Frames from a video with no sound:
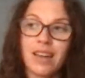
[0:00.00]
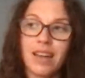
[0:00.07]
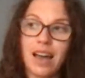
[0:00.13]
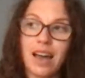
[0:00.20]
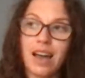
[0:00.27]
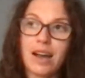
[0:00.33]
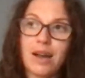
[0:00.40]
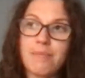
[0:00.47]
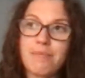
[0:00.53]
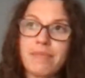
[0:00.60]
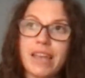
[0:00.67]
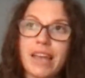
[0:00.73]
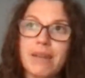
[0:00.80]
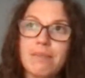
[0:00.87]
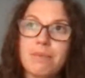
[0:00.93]

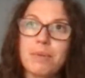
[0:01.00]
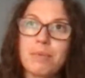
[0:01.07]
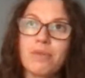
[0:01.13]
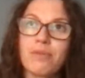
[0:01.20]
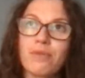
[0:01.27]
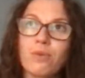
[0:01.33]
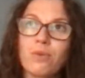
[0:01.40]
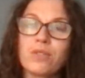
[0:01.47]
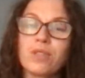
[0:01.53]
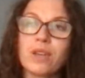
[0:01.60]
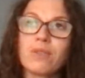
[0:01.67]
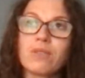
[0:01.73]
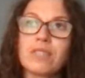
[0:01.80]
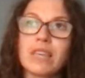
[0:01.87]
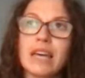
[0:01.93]
And people have also
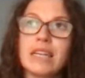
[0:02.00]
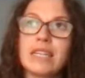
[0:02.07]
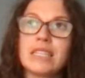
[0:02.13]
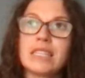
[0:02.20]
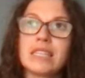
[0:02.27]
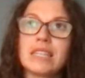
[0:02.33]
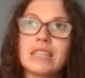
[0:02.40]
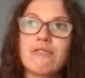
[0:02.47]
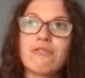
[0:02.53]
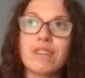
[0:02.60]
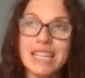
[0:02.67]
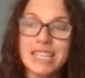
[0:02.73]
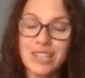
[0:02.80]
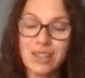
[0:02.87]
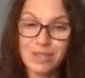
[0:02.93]
said that it
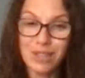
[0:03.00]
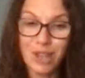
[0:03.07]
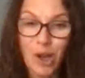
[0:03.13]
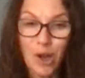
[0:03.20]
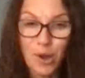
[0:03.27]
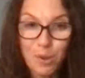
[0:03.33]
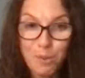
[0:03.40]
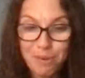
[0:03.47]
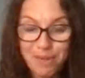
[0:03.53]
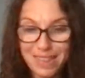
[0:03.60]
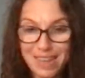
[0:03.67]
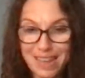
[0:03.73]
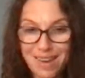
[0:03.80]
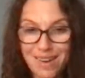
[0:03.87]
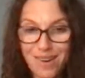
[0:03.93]
really does open
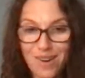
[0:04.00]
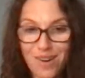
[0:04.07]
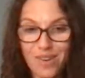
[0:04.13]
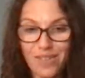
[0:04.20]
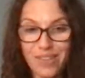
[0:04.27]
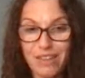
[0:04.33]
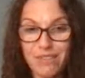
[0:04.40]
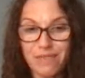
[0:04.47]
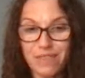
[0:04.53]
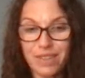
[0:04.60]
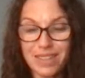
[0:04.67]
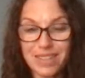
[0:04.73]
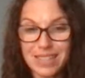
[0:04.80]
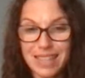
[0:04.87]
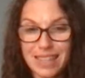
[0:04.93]
their heart. They feel
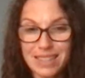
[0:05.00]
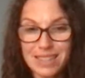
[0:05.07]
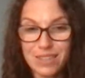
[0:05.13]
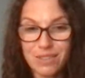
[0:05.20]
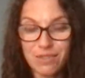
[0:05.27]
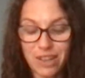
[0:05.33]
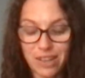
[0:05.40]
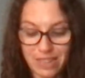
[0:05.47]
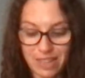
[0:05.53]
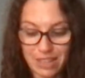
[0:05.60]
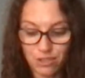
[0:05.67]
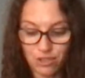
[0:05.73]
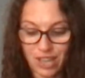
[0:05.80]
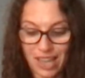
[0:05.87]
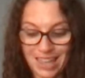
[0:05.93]
a sense of like their
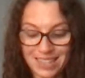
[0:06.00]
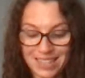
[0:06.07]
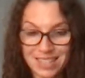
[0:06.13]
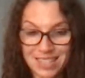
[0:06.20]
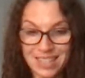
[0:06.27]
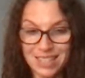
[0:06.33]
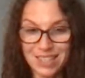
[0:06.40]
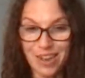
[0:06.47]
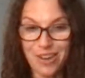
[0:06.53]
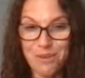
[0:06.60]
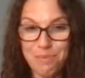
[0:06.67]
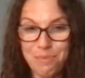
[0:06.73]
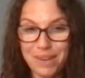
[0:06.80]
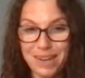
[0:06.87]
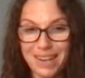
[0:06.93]
chest is
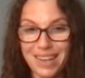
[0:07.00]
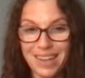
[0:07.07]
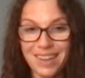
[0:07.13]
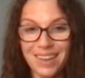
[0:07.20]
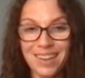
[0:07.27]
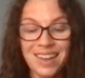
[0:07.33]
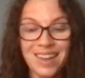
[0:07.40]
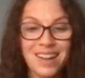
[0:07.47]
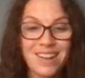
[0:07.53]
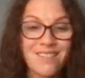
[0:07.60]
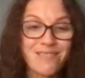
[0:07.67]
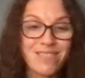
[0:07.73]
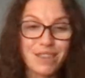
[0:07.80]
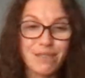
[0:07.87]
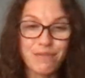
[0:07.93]
opening.
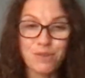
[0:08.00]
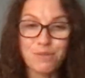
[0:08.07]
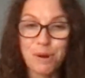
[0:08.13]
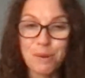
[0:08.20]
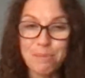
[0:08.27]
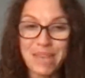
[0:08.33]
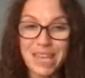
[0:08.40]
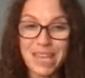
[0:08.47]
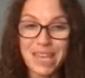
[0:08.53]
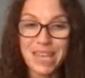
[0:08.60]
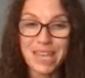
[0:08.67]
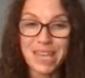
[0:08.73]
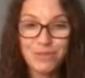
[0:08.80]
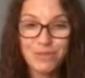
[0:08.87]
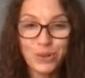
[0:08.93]
They feel more
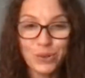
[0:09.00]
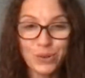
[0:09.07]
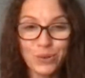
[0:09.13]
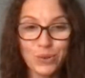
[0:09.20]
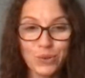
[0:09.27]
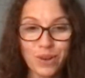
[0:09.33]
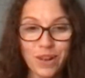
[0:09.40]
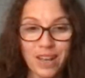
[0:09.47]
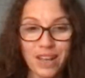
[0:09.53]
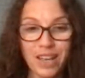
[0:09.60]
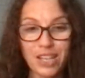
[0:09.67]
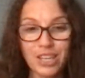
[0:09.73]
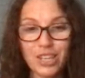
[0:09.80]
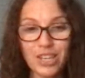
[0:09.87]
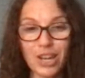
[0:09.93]
peaceful,
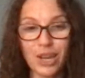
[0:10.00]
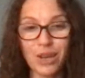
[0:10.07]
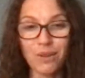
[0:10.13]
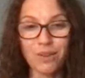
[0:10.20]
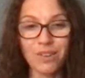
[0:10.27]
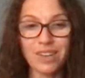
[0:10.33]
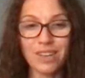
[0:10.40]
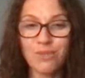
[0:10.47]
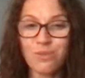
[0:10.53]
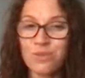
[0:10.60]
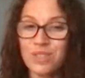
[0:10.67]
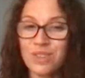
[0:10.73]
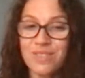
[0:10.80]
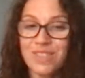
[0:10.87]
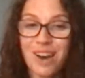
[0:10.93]
and
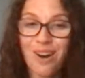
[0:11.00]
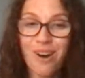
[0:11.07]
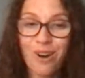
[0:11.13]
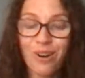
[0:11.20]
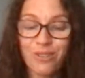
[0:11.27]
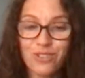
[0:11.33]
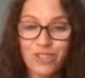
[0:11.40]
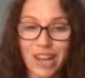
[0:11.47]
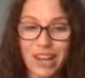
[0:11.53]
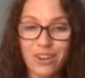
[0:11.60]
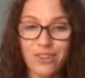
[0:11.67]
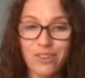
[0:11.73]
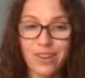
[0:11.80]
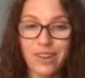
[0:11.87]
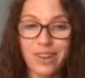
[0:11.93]
also the heart
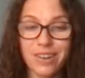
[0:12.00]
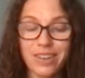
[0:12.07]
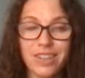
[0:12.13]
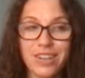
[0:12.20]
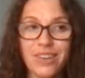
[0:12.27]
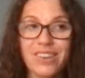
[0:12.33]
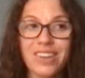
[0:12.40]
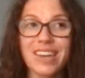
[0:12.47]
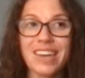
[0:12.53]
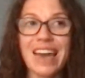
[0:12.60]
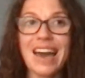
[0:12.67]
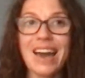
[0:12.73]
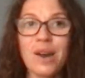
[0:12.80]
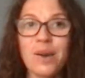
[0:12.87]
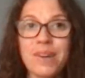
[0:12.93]
chakra.
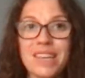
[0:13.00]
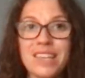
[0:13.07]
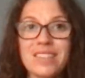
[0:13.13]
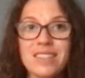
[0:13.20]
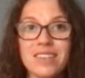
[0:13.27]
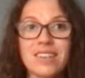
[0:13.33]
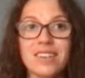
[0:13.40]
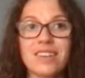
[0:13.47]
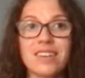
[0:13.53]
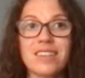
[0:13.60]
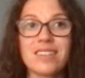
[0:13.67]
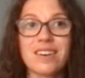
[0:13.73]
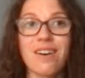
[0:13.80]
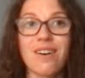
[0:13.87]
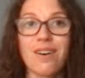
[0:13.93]
Cacao is a
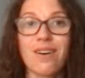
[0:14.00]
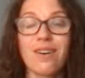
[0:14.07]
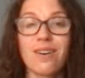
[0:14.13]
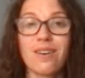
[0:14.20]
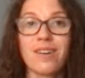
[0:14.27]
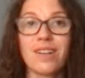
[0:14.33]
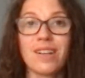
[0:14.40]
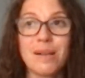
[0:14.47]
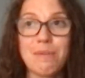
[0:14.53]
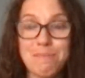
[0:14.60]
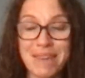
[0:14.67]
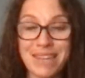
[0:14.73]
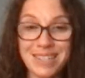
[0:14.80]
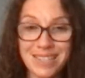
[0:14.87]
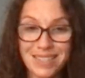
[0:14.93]
heart
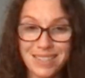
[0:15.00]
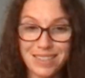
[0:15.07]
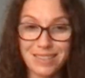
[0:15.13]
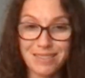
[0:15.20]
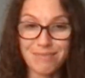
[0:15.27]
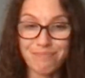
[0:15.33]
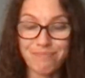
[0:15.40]
medicine.